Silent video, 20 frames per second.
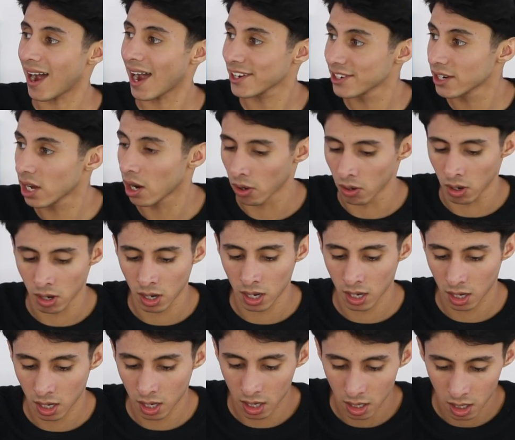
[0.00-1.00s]
I know.
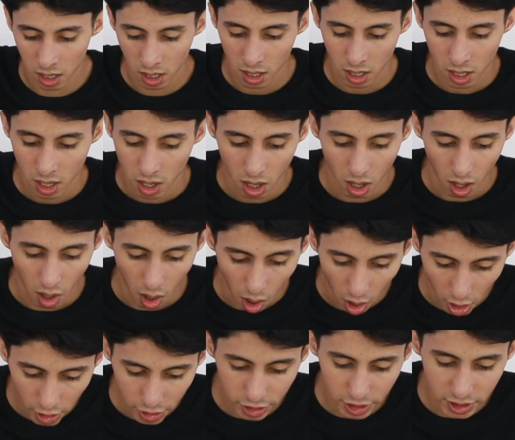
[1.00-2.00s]

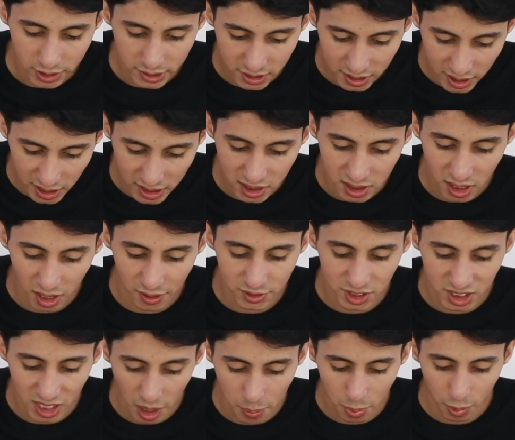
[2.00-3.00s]
Art consists of
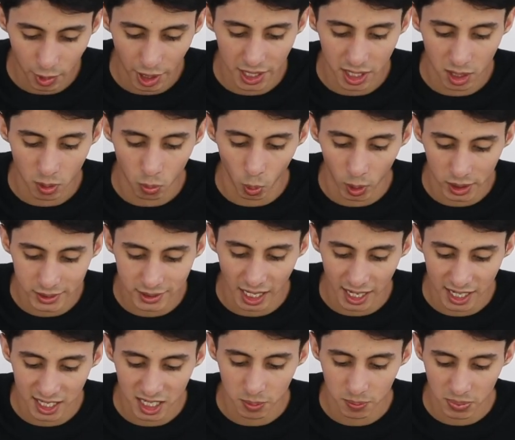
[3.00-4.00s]
separating one
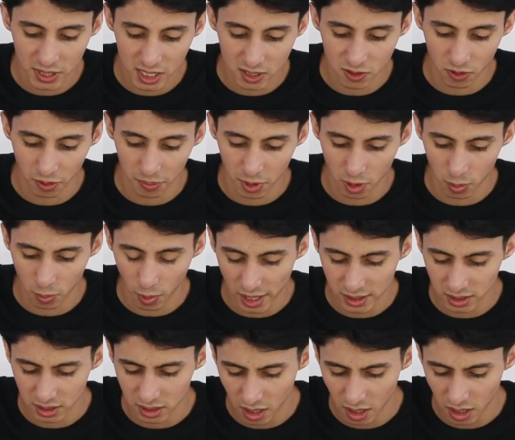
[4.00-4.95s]
tiny piece from the rest